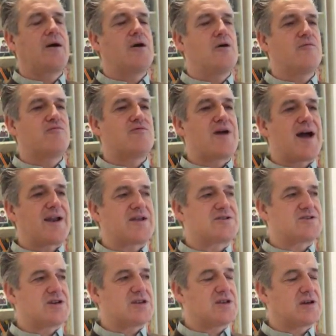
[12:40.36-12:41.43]
of
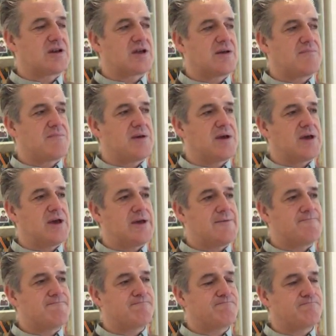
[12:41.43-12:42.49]
reality that can be,
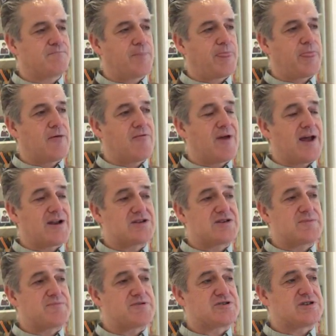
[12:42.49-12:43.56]
the
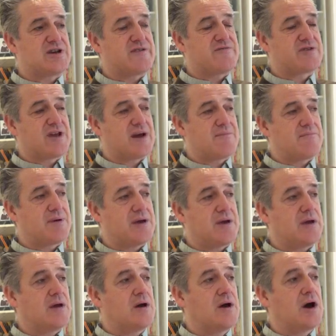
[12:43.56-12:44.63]
reality perceived can
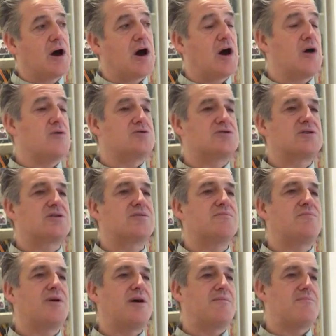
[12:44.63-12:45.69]
be honed and
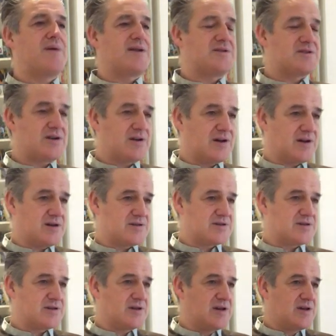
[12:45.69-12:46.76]

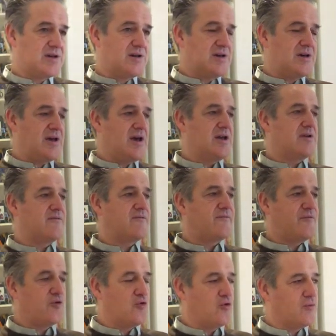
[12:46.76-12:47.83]
compartmentalized in a
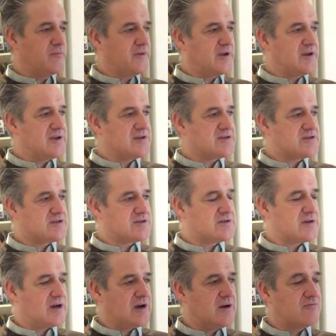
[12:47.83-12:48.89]
form that
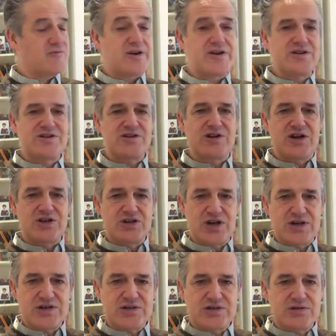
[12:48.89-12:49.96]
is uh, ready to
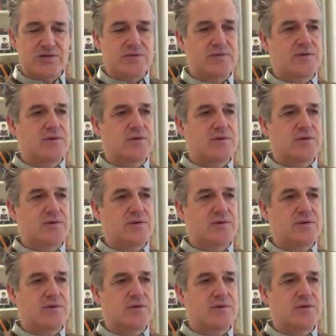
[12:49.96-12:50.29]
digest.